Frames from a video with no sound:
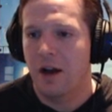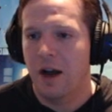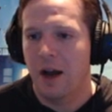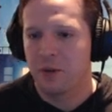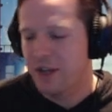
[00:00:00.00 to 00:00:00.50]

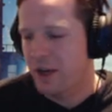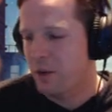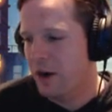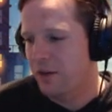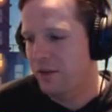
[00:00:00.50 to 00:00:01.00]
I was not
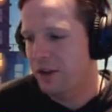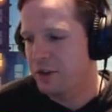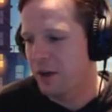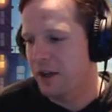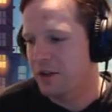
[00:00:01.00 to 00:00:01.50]
aware of
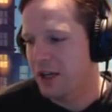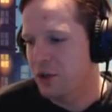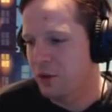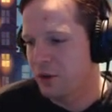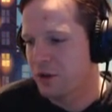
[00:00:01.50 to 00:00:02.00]
this when I
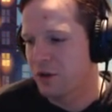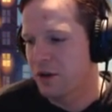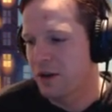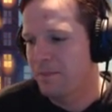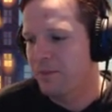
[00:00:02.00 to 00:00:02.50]
scheduled the
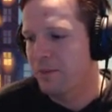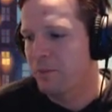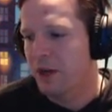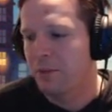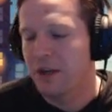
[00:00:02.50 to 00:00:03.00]
stream,
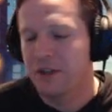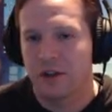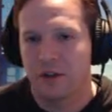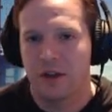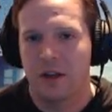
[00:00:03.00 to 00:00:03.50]
but
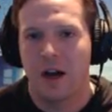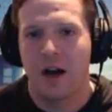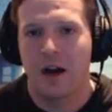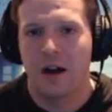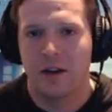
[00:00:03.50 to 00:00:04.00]
basically
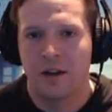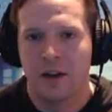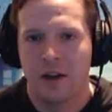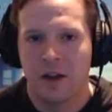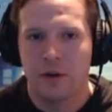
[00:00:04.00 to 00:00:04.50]
on
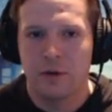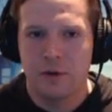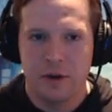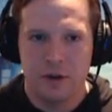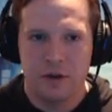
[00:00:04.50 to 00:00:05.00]
New
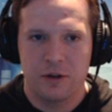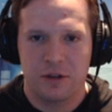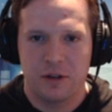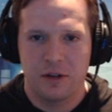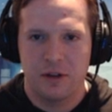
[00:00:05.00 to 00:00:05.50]

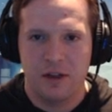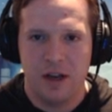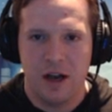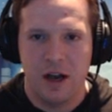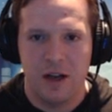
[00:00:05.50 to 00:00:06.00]
Year's
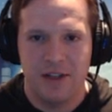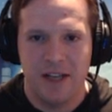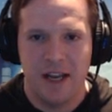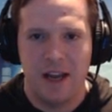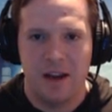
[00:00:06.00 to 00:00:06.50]
uh,
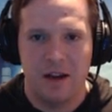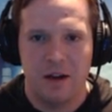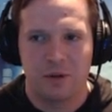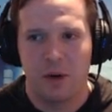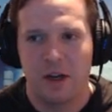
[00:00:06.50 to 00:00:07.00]
Day
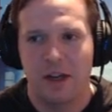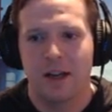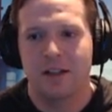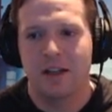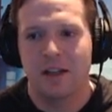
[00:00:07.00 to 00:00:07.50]
of
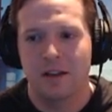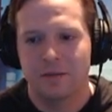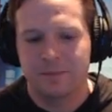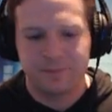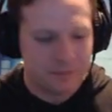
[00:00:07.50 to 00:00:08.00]

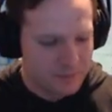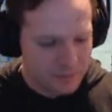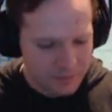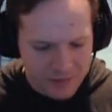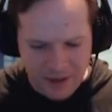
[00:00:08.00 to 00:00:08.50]
2019,
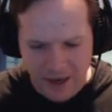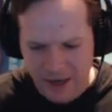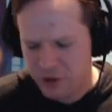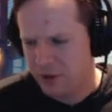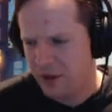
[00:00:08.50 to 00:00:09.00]

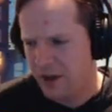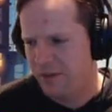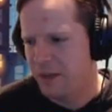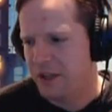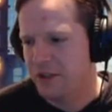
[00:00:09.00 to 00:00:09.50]
Extra
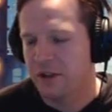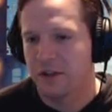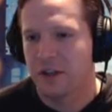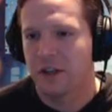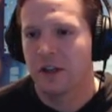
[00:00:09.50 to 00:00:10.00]
Life
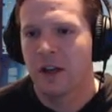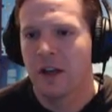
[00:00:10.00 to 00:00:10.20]
basically